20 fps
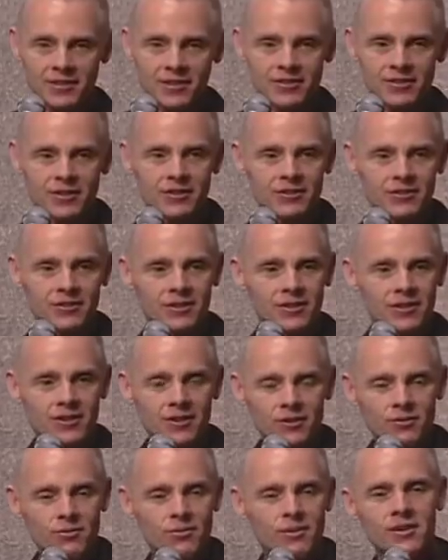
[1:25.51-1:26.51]
They're just
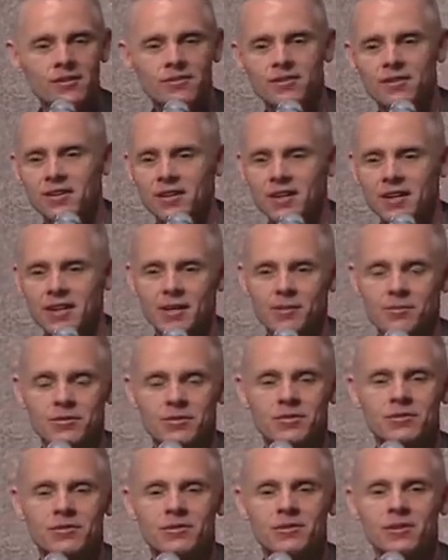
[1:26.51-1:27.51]
three different
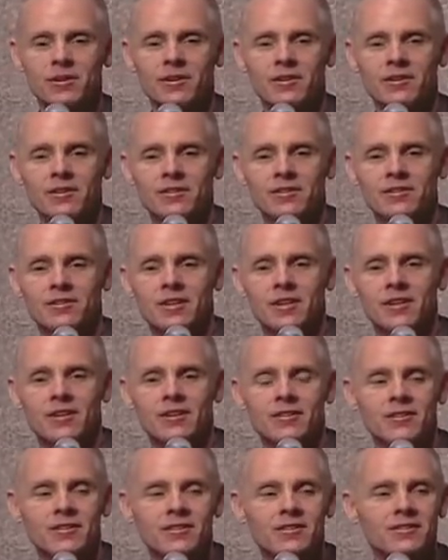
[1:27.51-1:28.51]
names. Look, it's
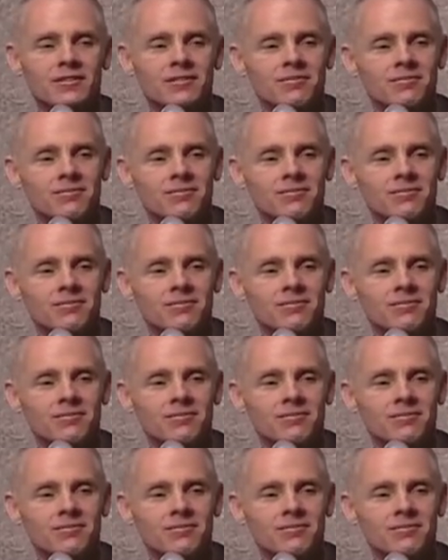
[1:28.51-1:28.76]
just